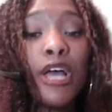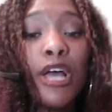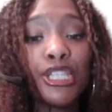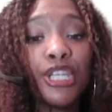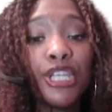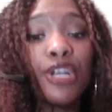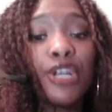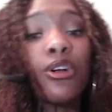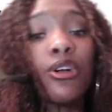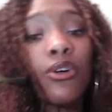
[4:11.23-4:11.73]

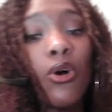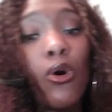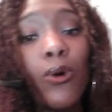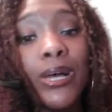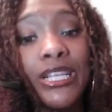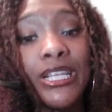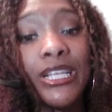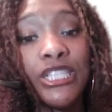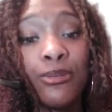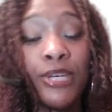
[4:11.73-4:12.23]
So your
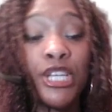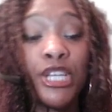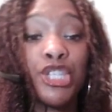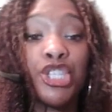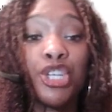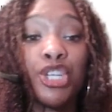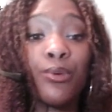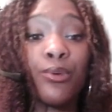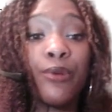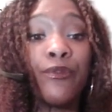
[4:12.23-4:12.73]
goal is to
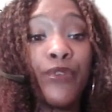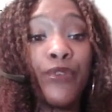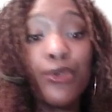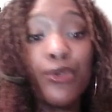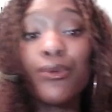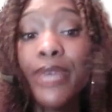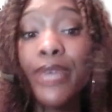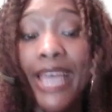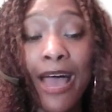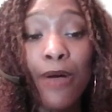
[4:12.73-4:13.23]
get your
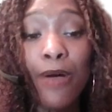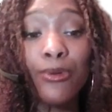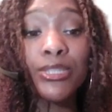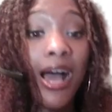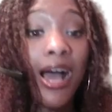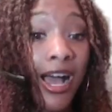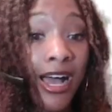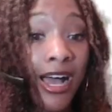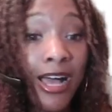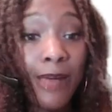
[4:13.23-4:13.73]
review
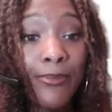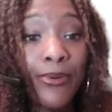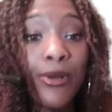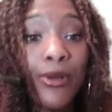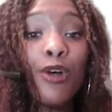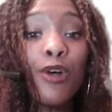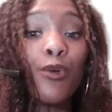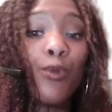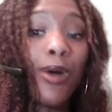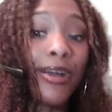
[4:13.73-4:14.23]
count up
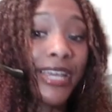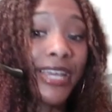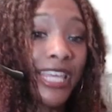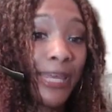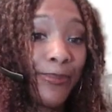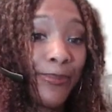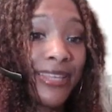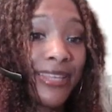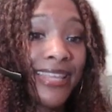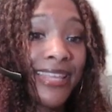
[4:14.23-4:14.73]
while
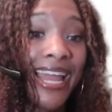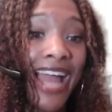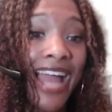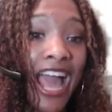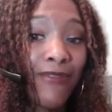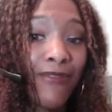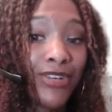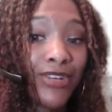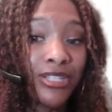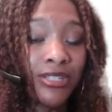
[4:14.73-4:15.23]
keeping that
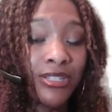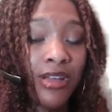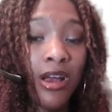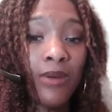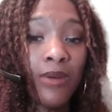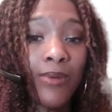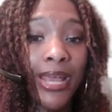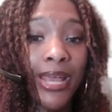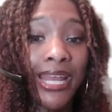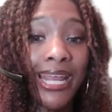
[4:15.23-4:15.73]
average
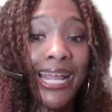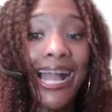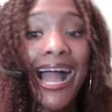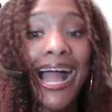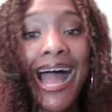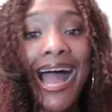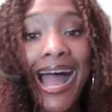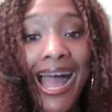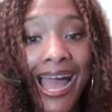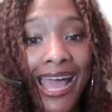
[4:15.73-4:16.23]
star rating
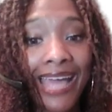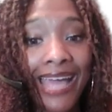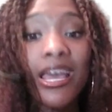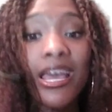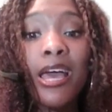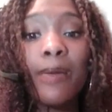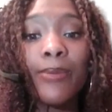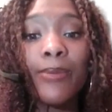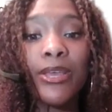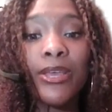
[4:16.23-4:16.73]
high,
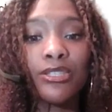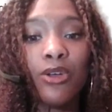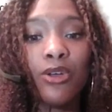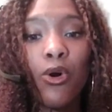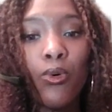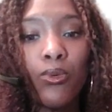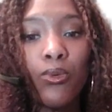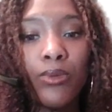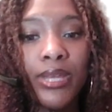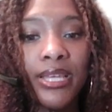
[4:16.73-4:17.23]
because
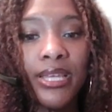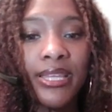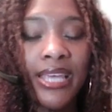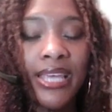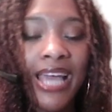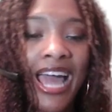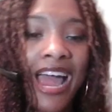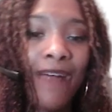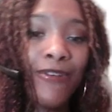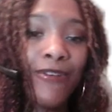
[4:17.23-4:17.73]
only
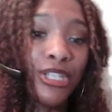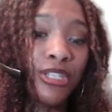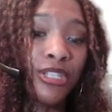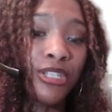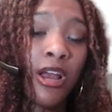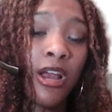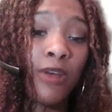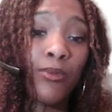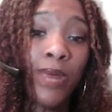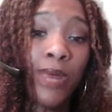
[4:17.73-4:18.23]
the average
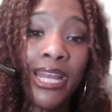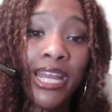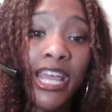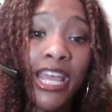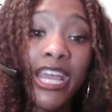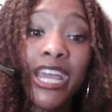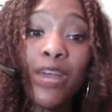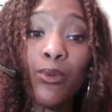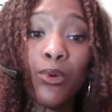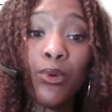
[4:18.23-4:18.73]
star
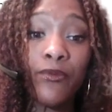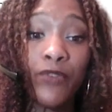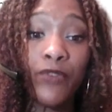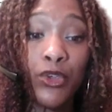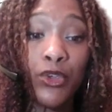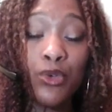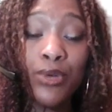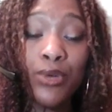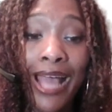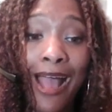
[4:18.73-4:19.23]
rating and
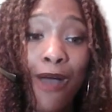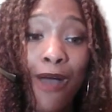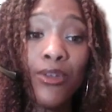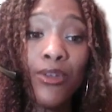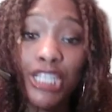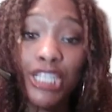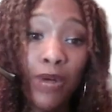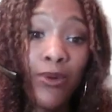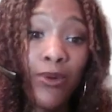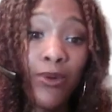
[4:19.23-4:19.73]
review count
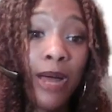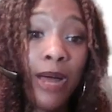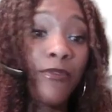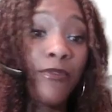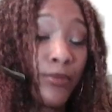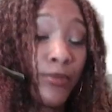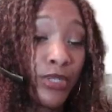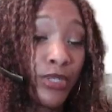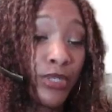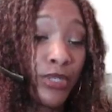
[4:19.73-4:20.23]
go up
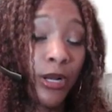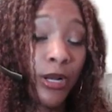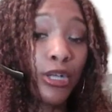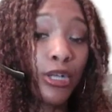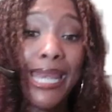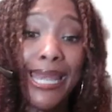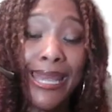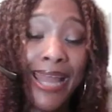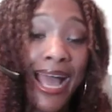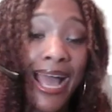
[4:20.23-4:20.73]
from
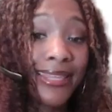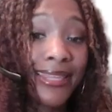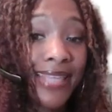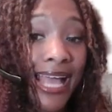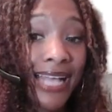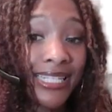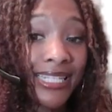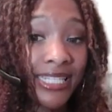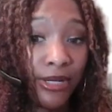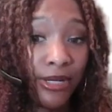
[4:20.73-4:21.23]
search, not
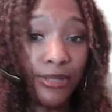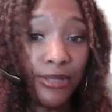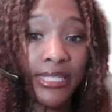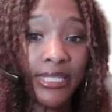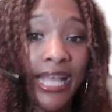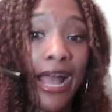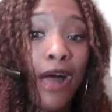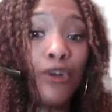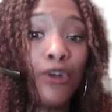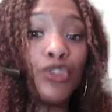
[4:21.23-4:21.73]
that sales
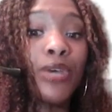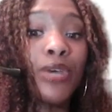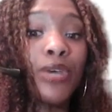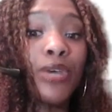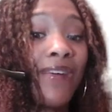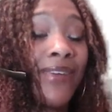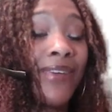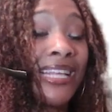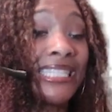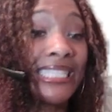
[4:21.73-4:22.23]
count. You could
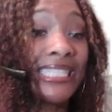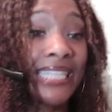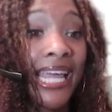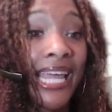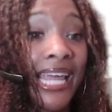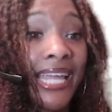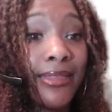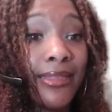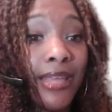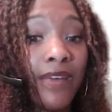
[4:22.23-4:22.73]
have a
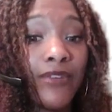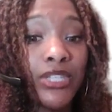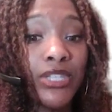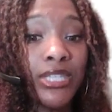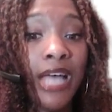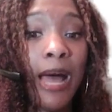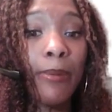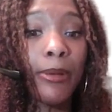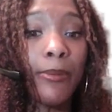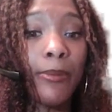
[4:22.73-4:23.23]
tenth of a
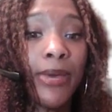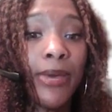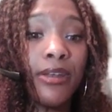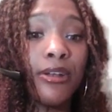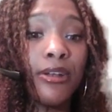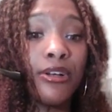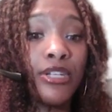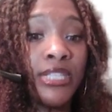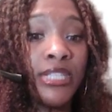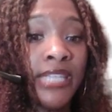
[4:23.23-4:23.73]
top
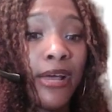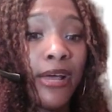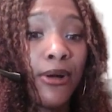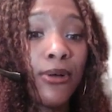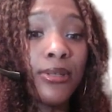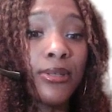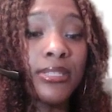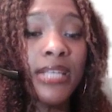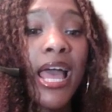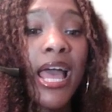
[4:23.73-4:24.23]
competitor's
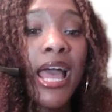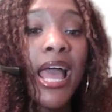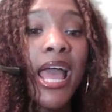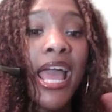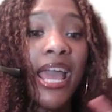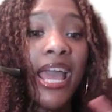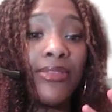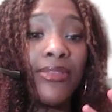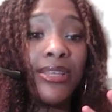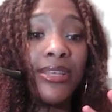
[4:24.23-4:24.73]
sales
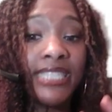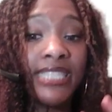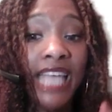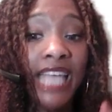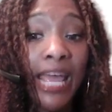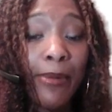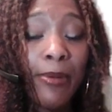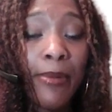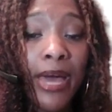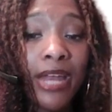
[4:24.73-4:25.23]
and the
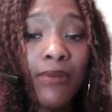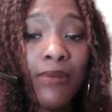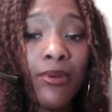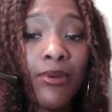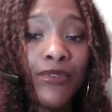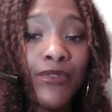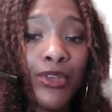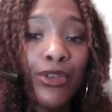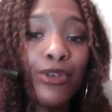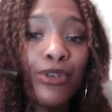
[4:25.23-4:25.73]
same amount of
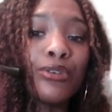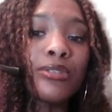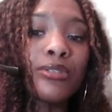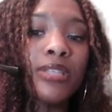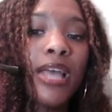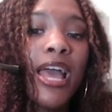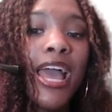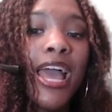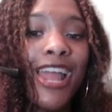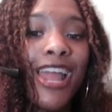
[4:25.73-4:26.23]

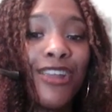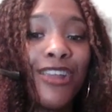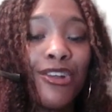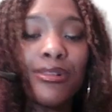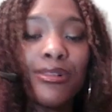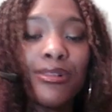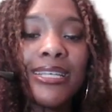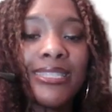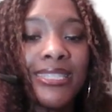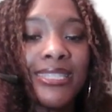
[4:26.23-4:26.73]
reviews, and your
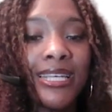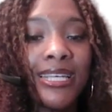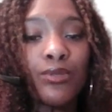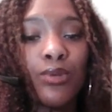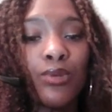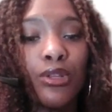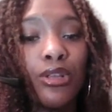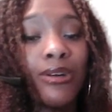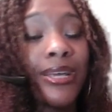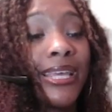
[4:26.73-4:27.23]
listings
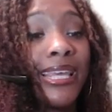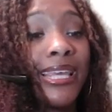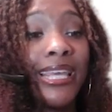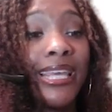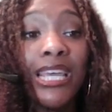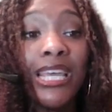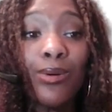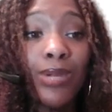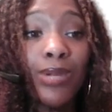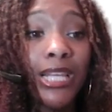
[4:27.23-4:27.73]
will look
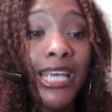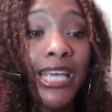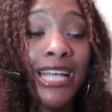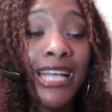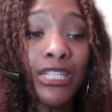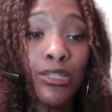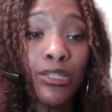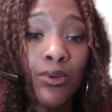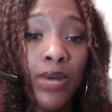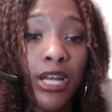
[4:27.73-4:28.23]
equally
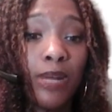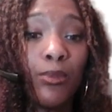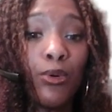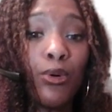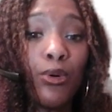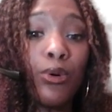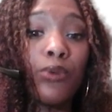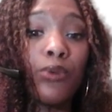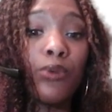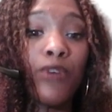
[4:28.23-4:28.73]
as
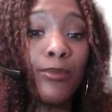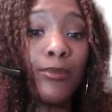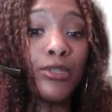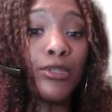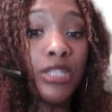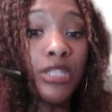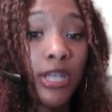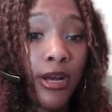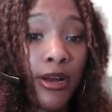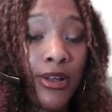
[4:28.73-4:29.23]
credible from
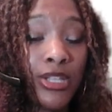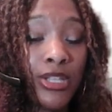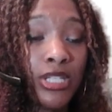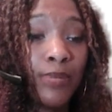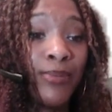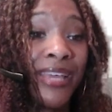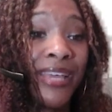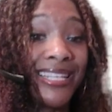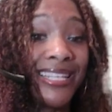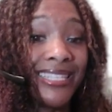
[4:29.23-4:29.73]
search
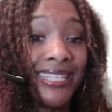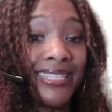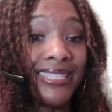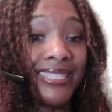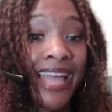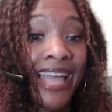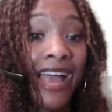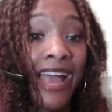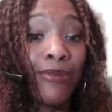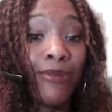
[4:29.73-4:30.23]
because it's
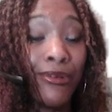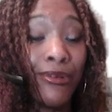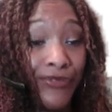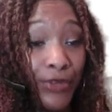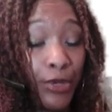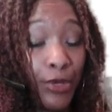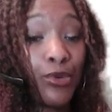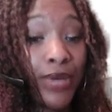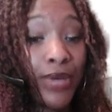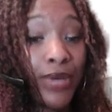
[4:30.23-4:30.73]
that
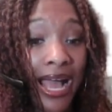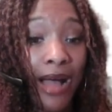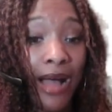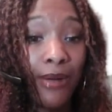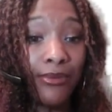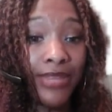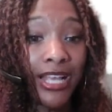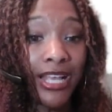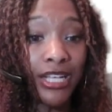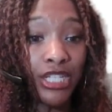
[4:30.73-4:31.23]
review
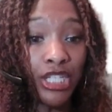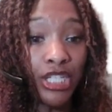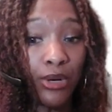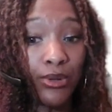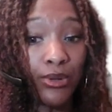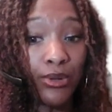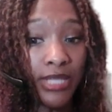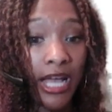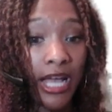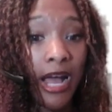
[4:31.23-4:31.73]
count that
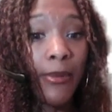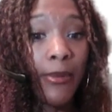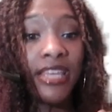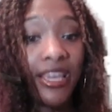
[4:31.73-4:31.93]
shows up.